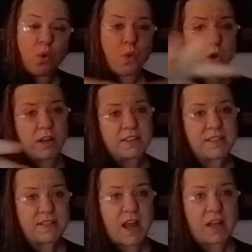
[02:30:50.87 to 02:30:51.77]
or in
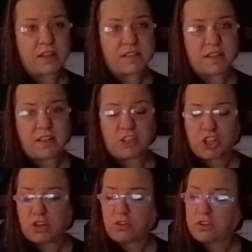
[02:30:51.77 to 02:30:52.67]
status in the
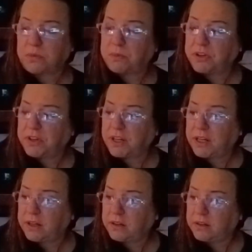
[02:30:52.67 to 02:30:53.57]
general
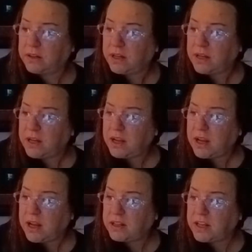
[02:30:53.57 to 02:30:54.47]
community.
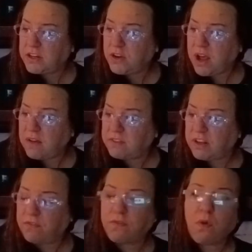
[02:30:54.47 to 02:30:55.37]
And then you have
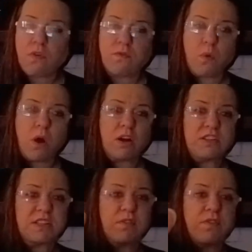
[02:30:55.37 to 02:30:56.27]
the Four of
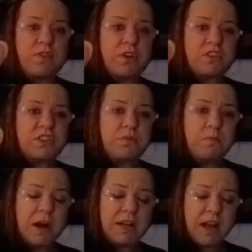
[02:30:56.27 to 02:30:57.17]
Wands in reverse. You
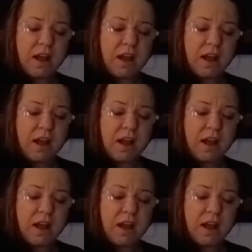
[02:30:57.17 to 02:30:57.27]
might